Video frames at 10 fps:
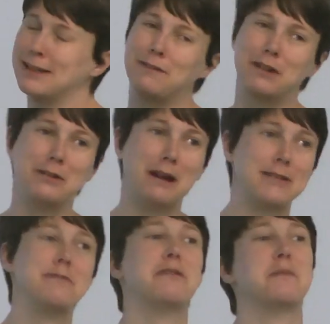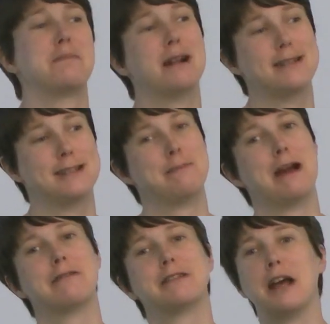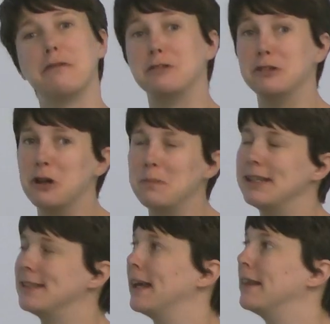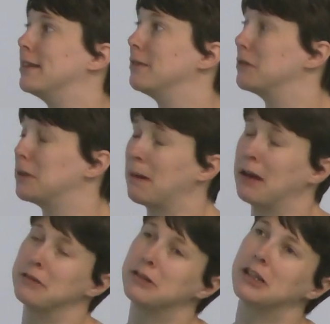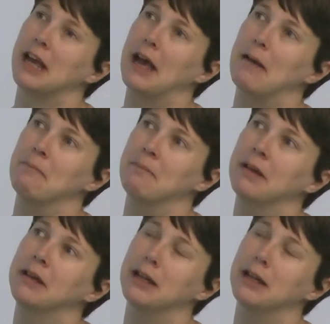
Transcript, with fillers: that if you asked me what my practice about, I would normally say that it was about um,